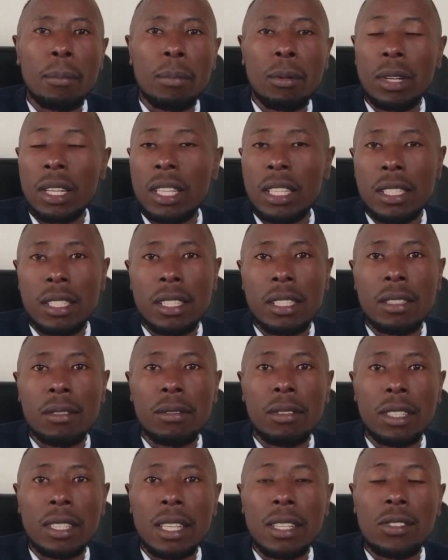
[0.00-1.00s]
Prince
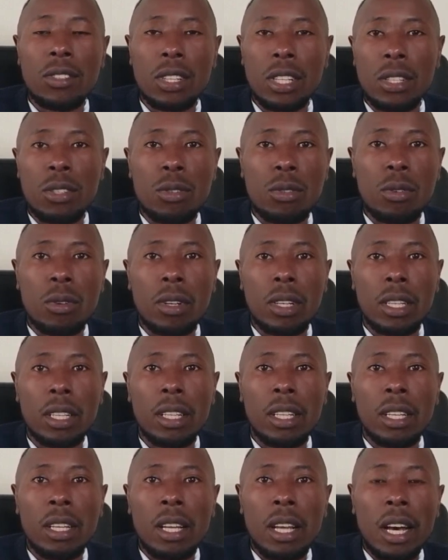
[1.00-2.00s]
versus Easton.
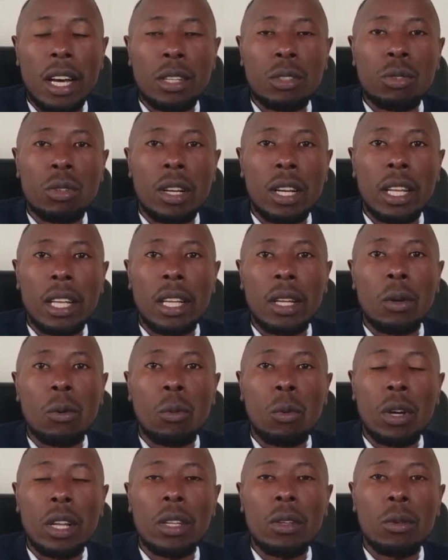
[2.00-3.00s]
Actually,
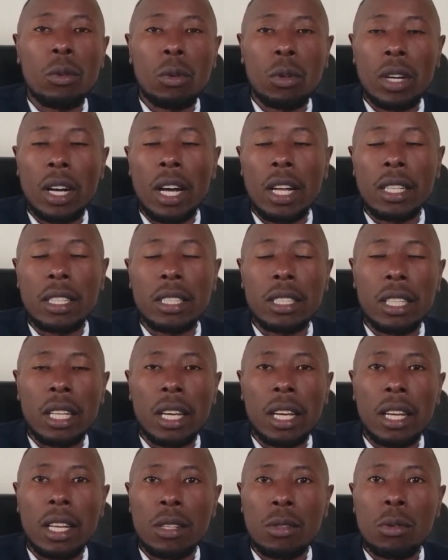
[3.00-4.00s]
when you look at the
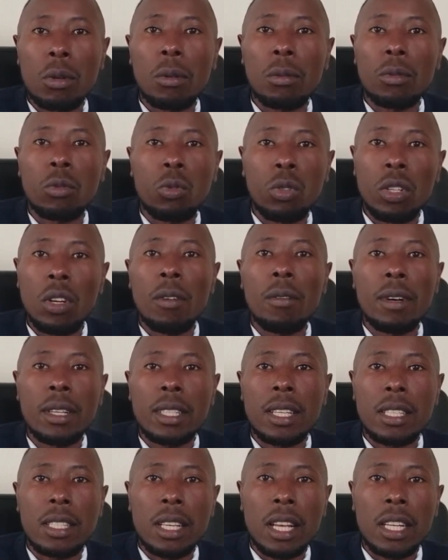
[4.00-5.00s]
case of Tweedle
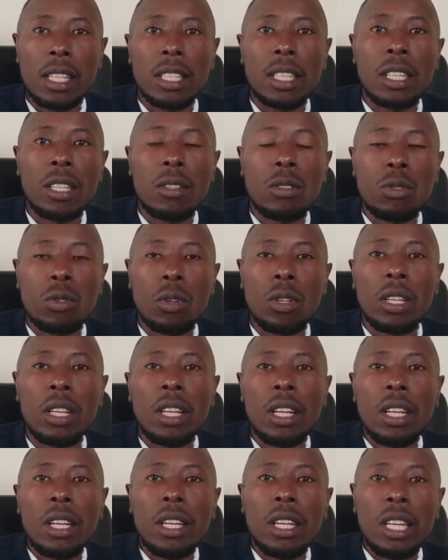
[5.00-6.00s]
versus Atkinson,
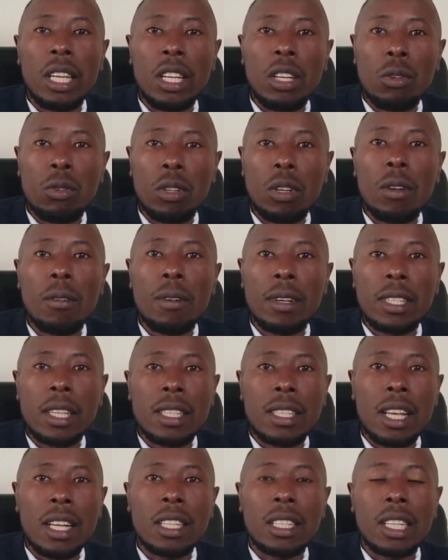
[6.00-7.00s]
in Tweedle
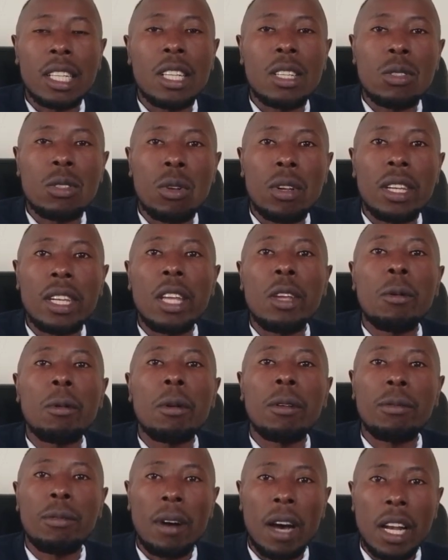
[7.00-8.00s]
versus Atkinson, they
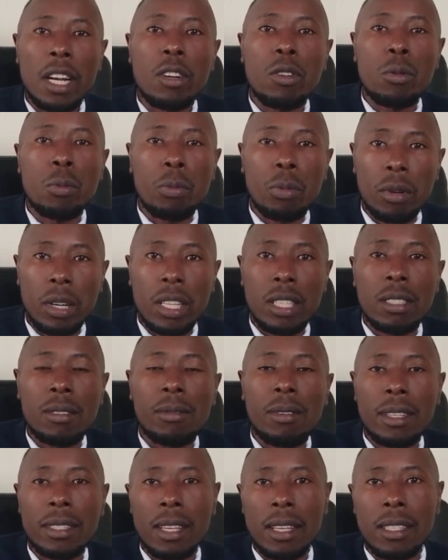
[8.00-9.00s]
referred to Prince
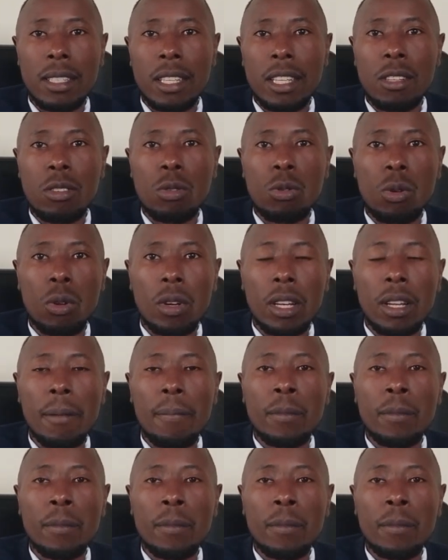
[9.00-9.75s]
versus Easton